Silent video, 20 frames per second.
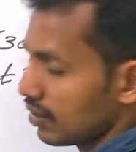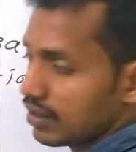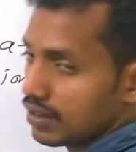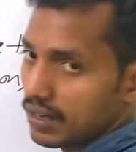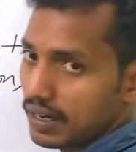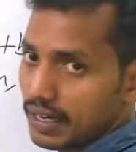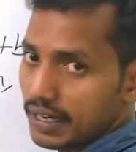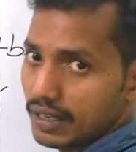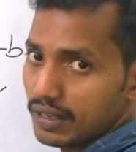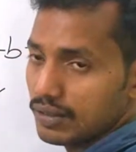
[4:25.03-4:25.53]

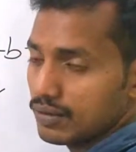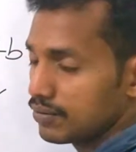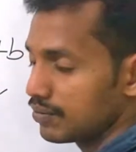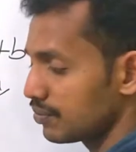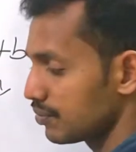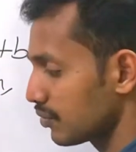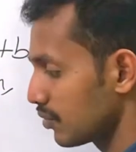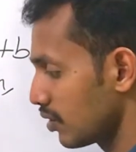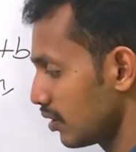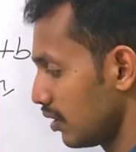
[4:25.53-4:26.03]
Clear?
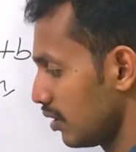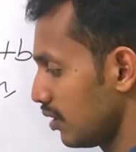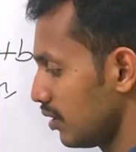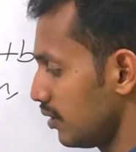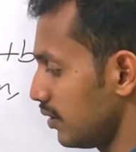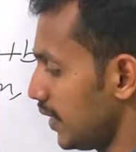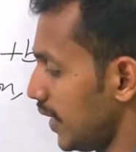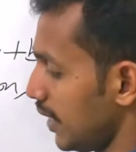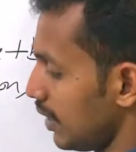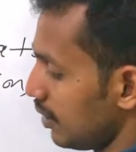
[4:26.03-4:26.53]

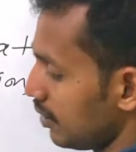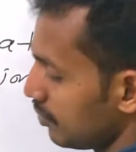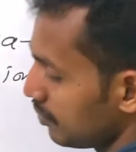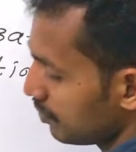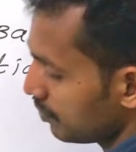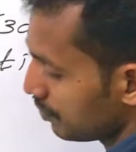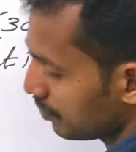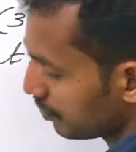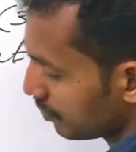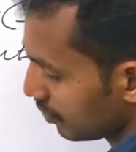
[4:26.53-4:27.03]

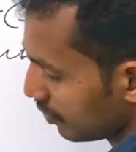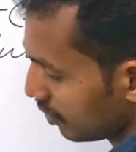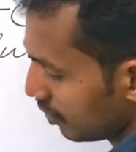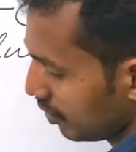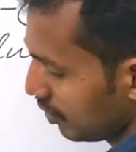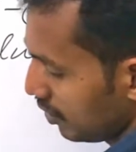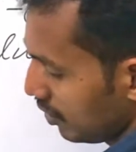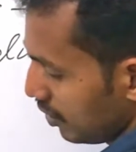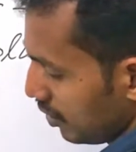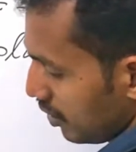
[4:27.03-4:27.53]
Then
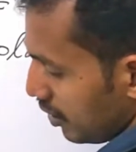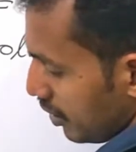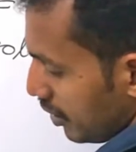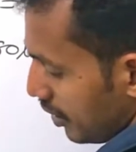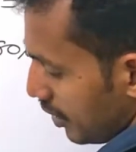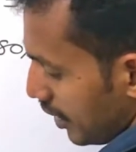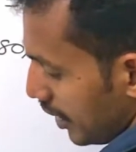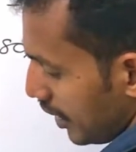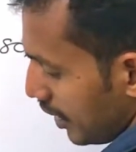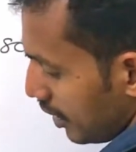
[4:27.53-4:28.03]

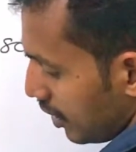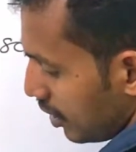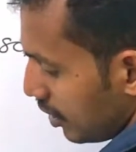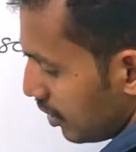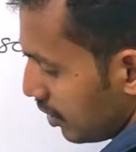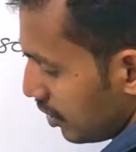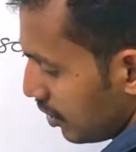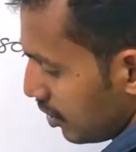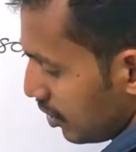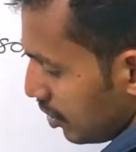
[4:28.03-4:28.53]

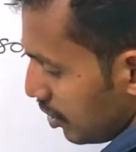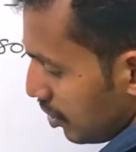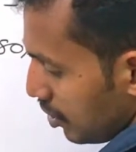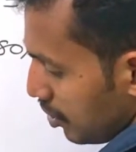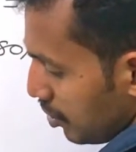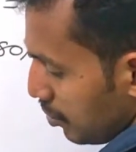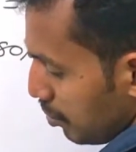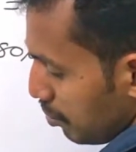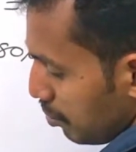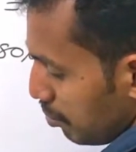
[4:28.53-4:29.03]
take
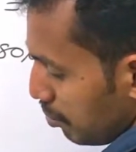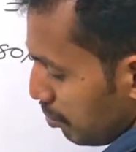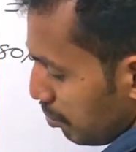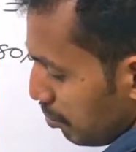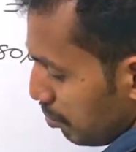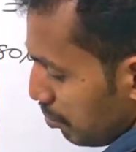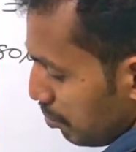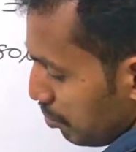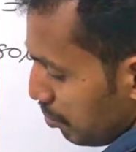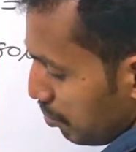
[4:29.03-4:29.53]

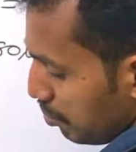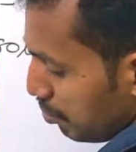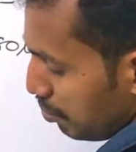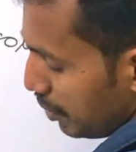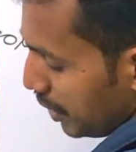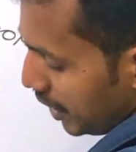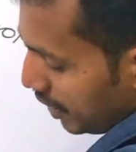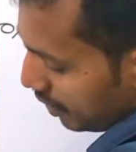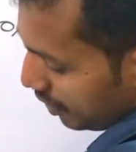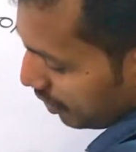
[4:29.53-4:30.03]

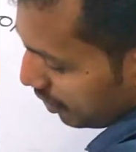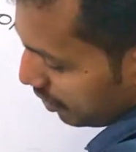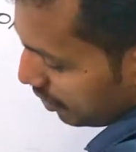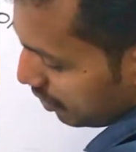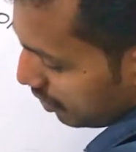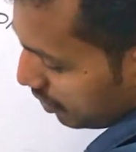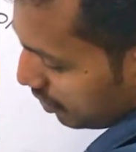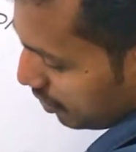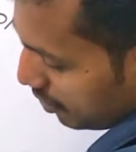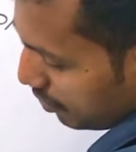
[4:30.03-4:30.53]

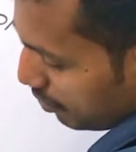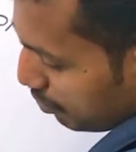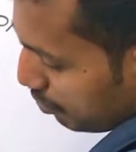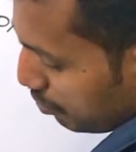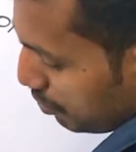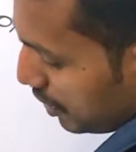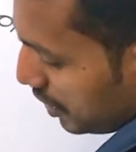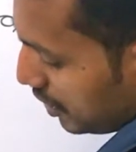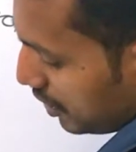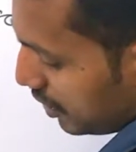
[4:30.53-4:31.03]
b
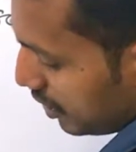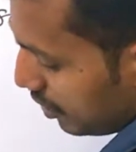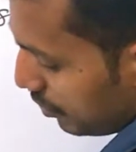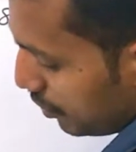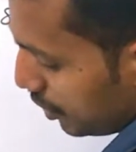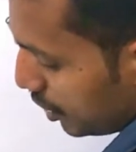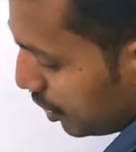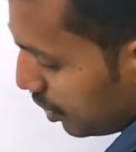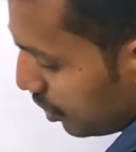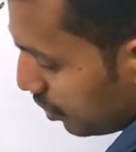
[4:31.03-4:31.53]
term
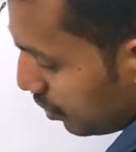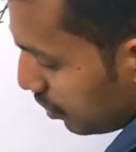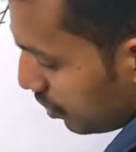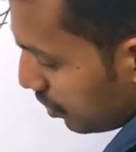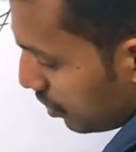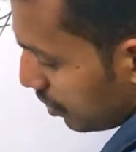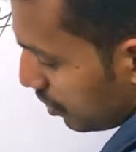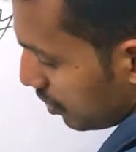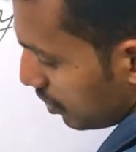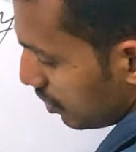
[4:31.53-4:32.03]
into
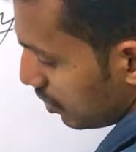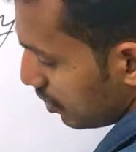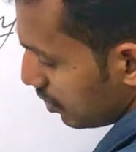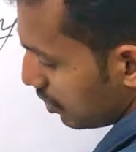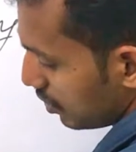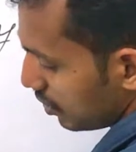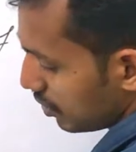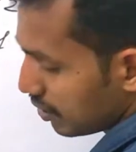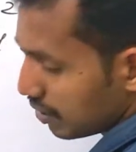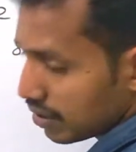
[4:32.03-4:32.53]

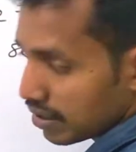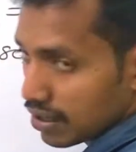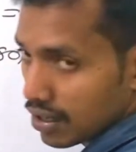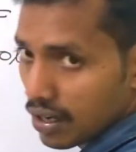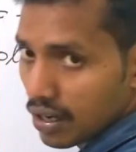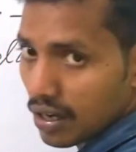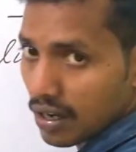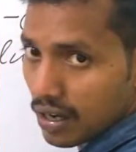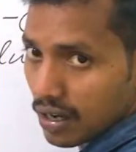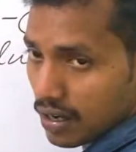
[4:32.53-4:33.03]

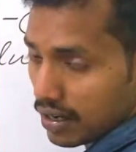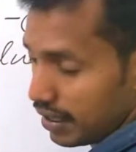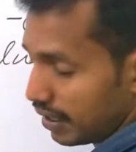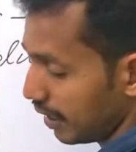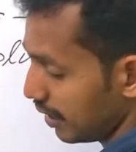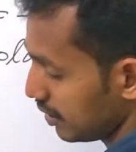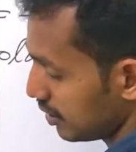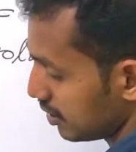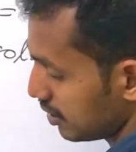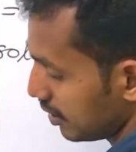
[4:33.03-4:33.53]

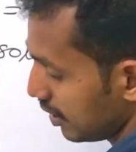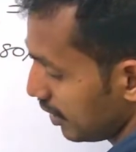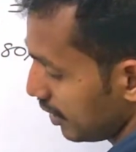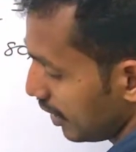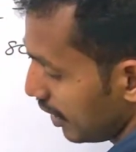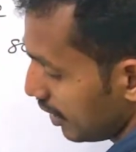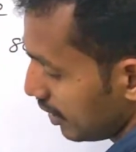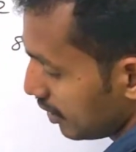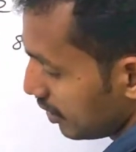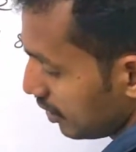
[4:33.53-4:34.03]
right side
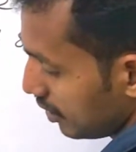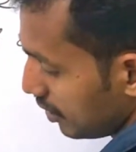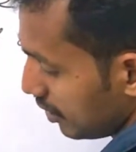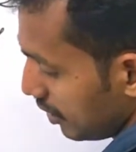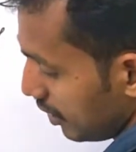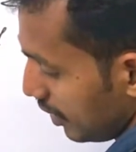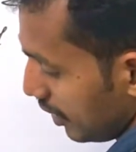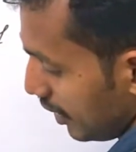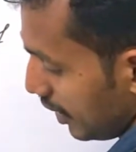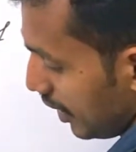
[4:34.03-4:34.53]
and
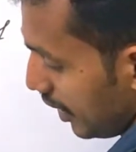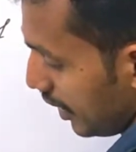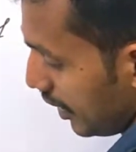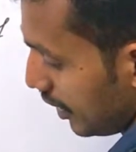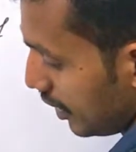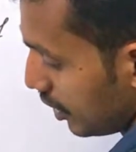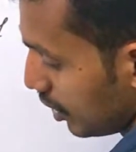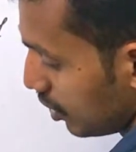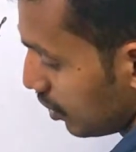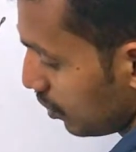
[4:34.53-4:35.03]
a
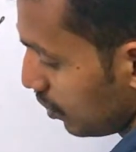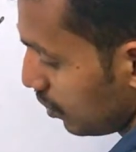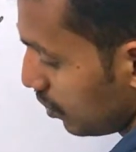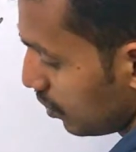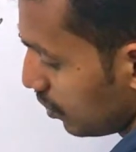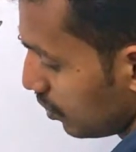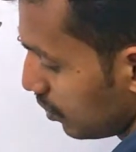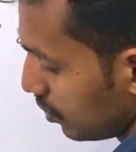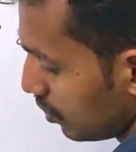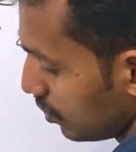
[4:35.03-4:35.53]
into
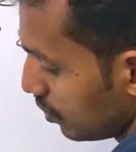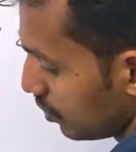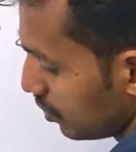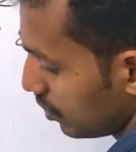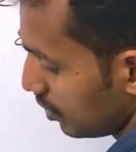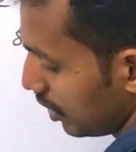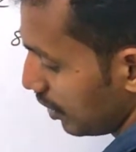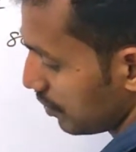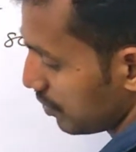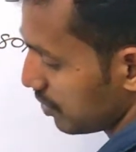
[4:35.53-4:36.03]

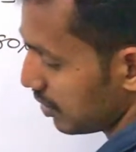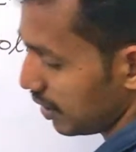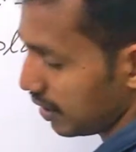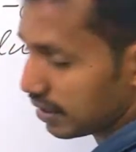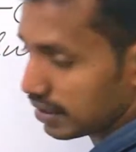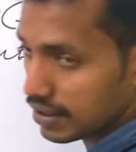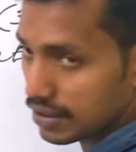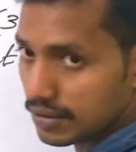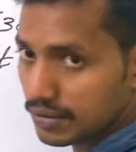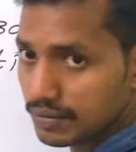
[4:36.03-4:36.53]
left
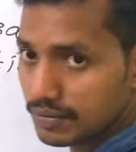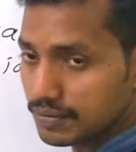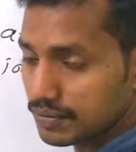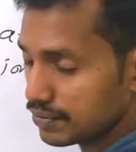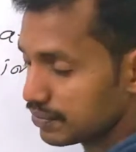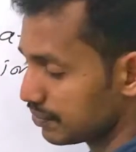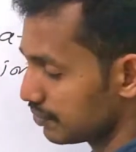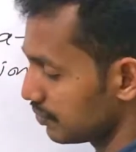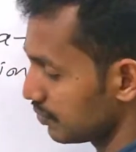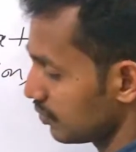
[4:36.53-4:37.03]
side.
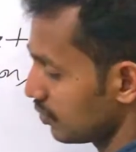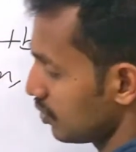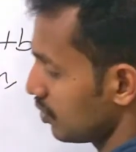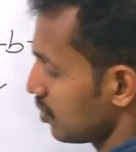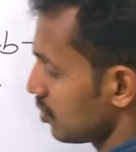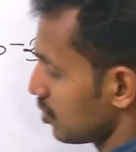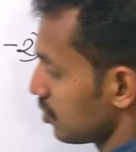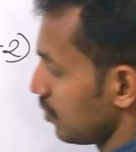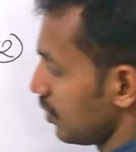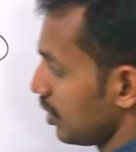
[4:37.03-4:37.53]

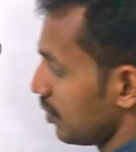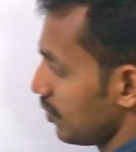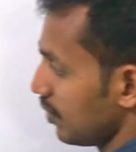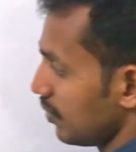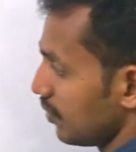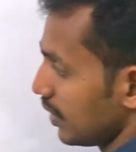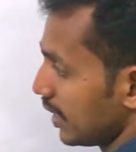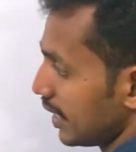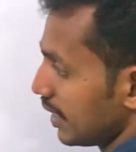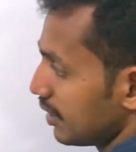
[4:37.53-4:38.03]
So what will
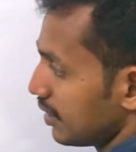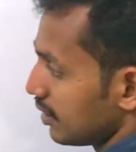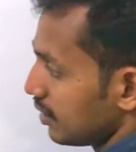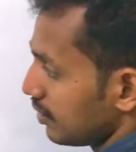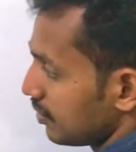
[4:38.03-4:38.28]
we get?